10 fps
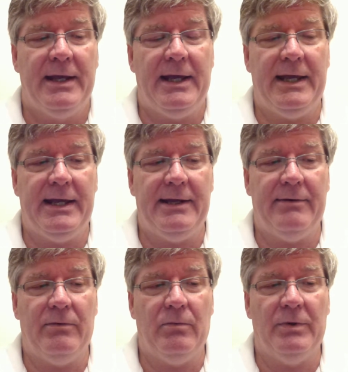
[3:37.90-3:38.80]

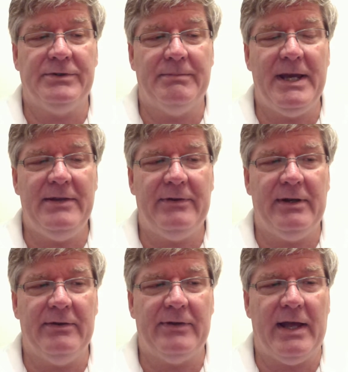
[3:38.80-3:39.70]
And what's amazing
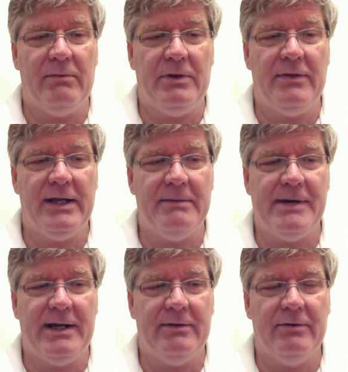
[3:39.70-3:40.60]
is that when you think
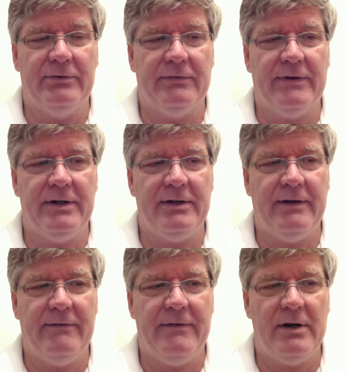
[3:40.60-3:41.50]
about it, those are very
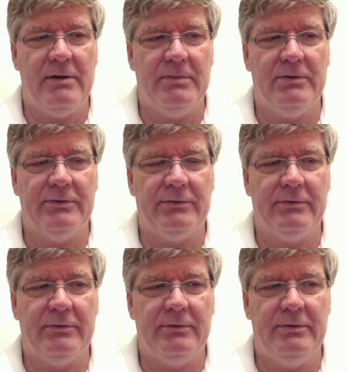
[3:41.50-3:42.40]
tough variables
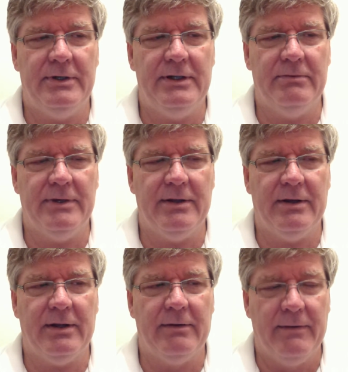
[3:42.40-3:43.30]
to deal with on
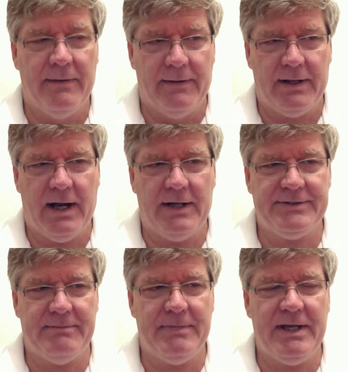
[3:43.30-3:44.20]
a
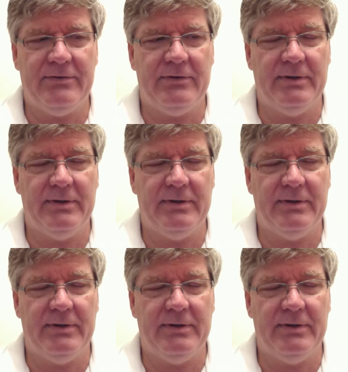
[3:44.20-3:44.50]
constant basis.